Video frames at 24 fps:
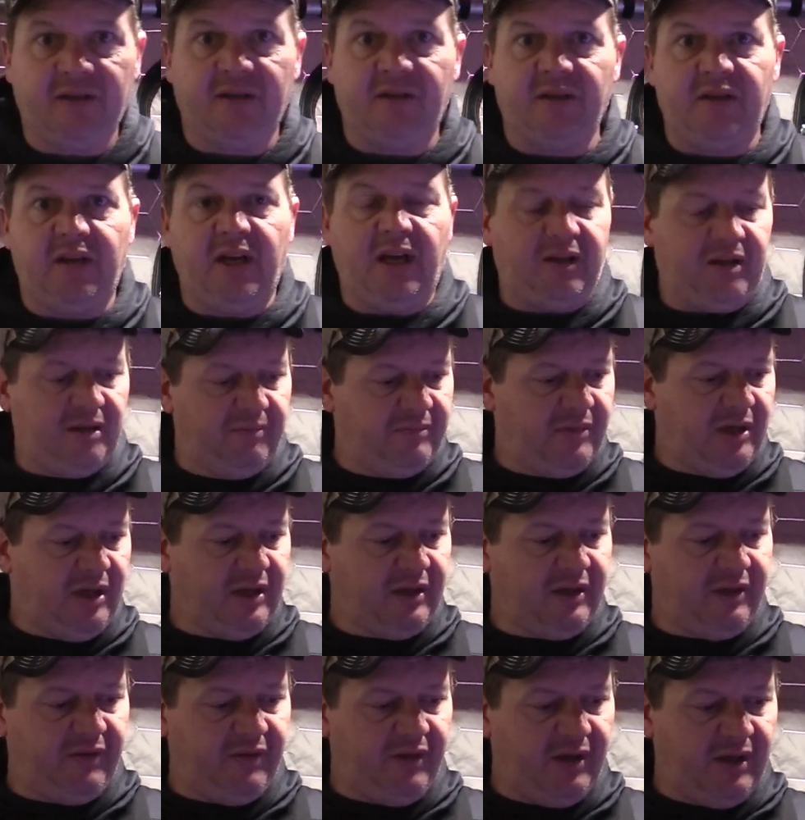and taking
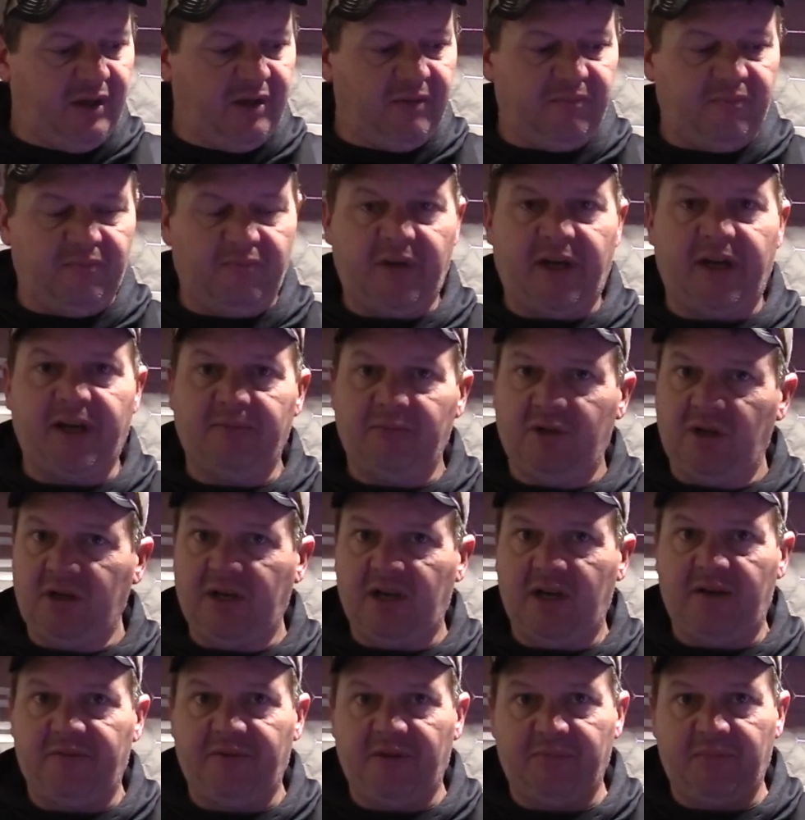the bottom hook
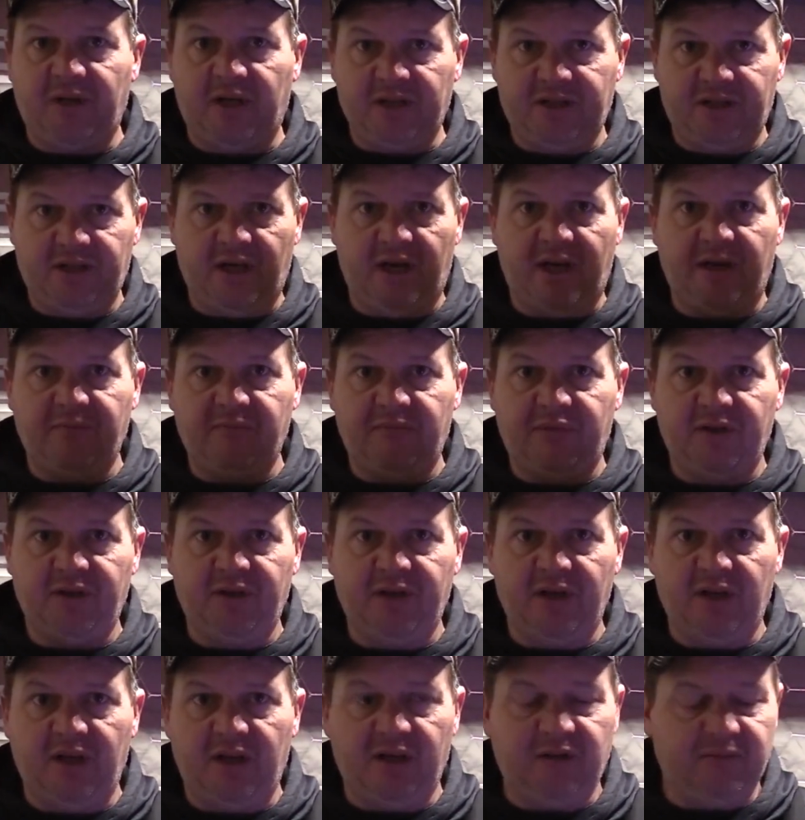off the buckshot and
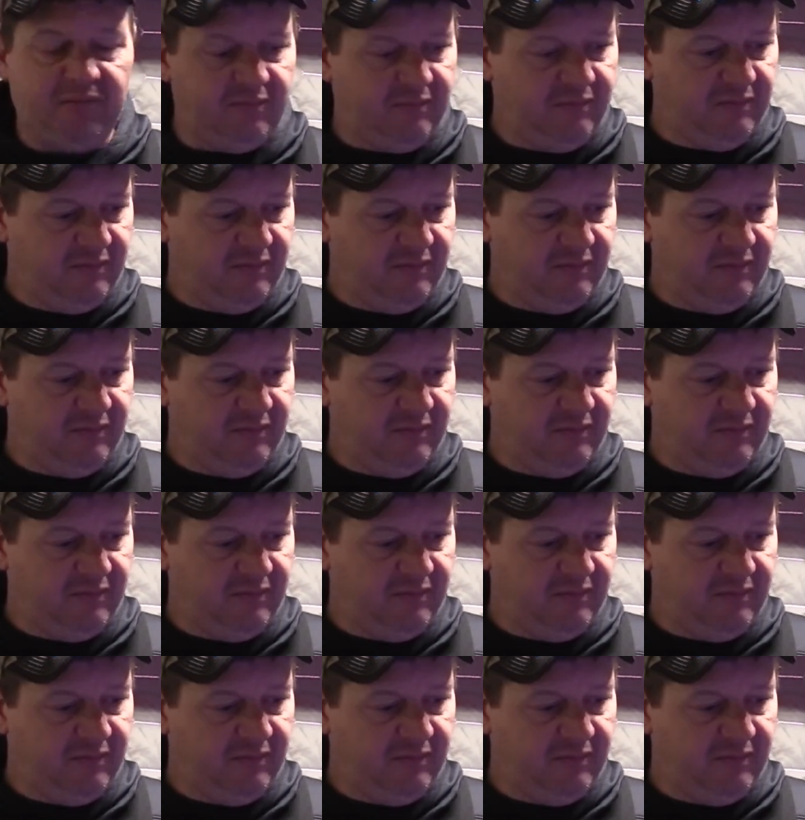putting about